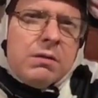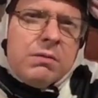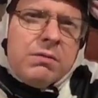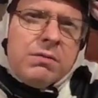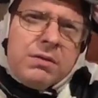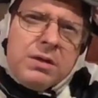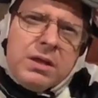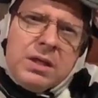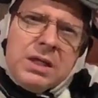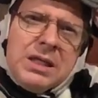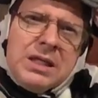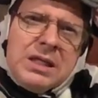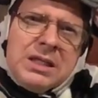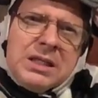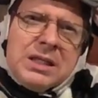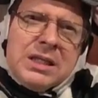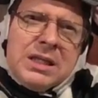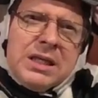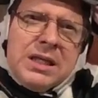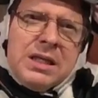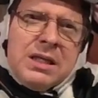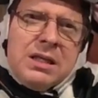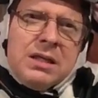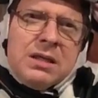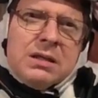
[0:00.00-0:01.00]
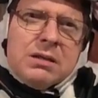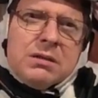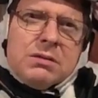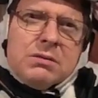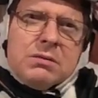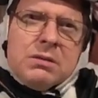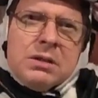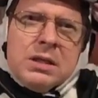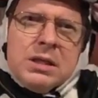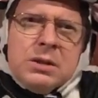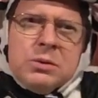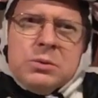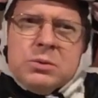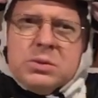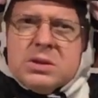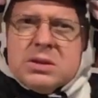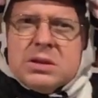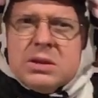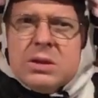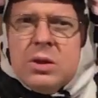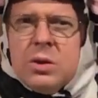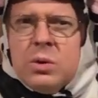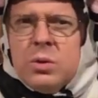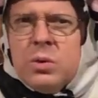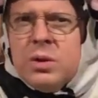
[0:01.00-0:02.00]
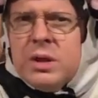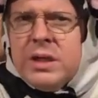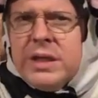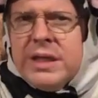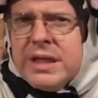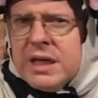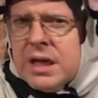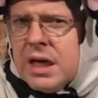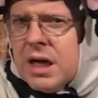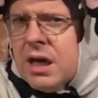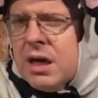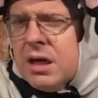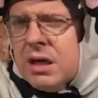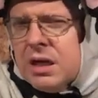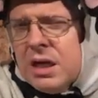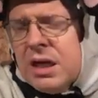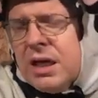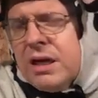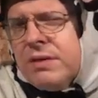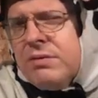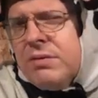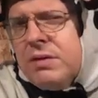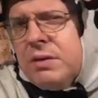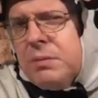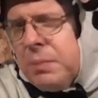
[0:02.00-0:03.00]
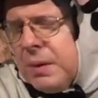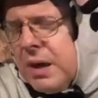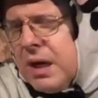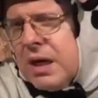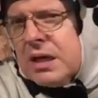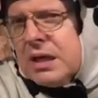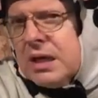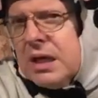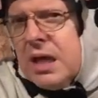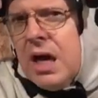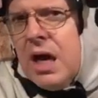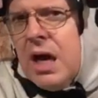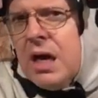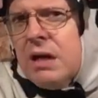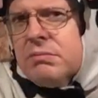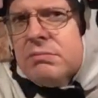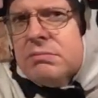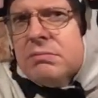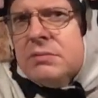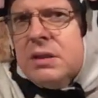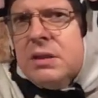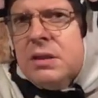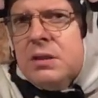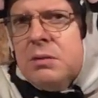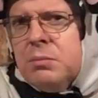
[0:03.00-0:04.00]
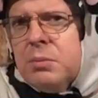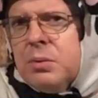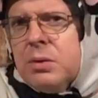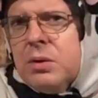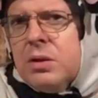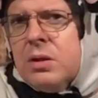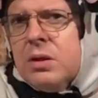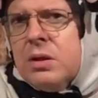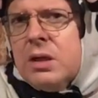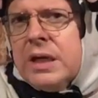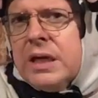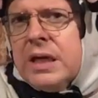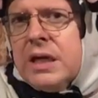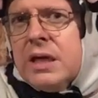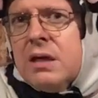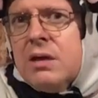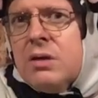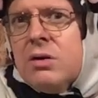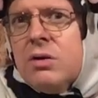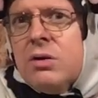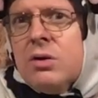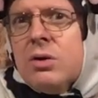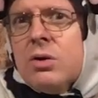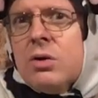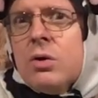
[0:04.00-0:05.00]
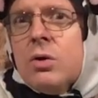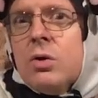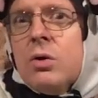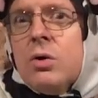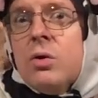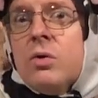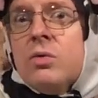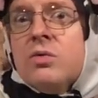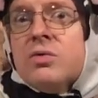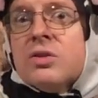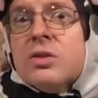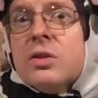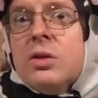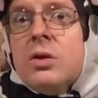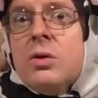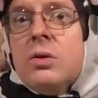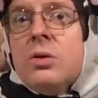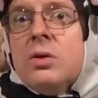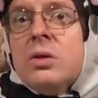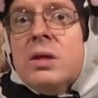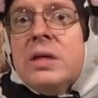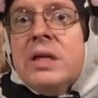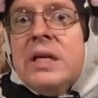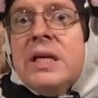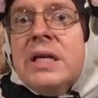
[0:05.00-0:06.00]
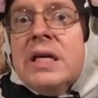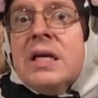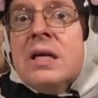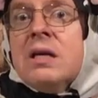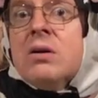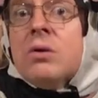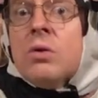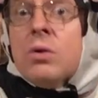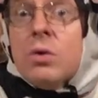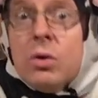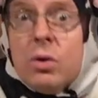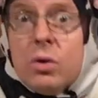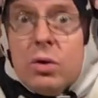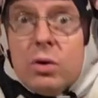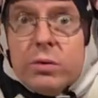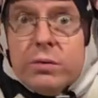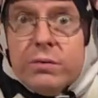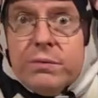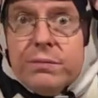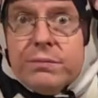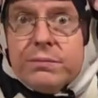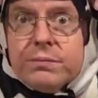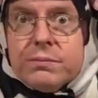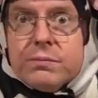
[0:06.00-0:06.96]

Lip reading: Finally, when he was the only car left in the parking lot, he pulled out and drove slowly down the road.